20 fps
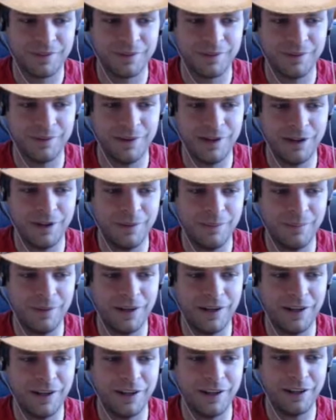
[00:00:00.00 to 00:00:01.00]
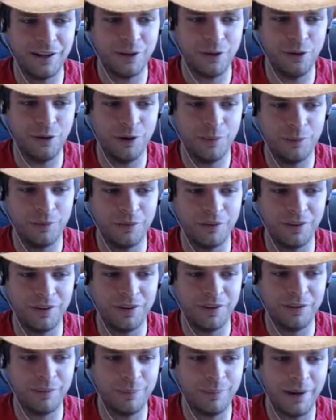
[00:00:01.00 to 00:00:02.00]
Well, my corpse
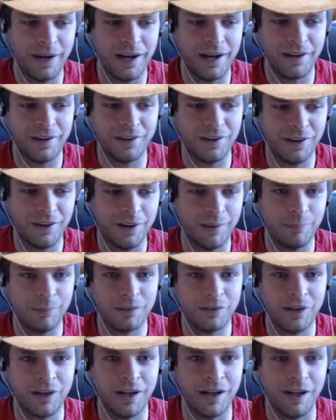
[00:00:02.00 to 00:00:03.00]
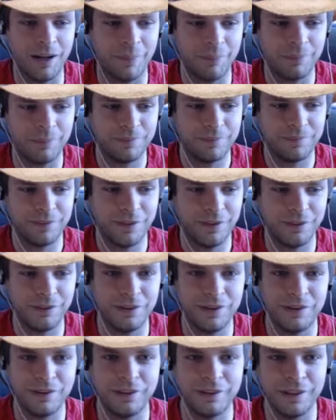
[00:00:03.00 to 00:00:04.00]
is back up top. Oh,
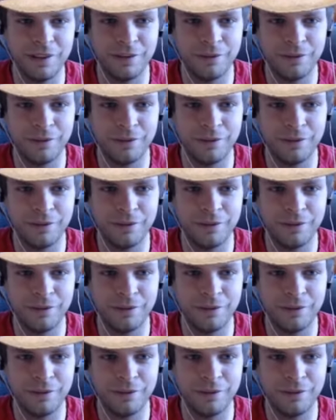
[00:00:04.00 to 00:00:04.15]
he